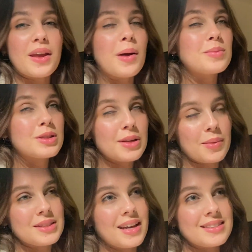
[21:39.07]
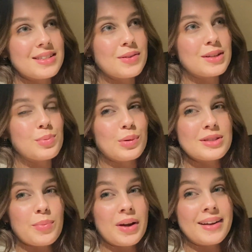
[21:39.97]
I'm so excited to explore
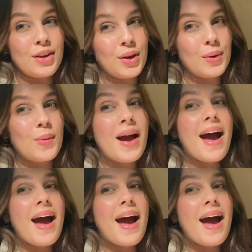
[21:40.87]
somewhere new,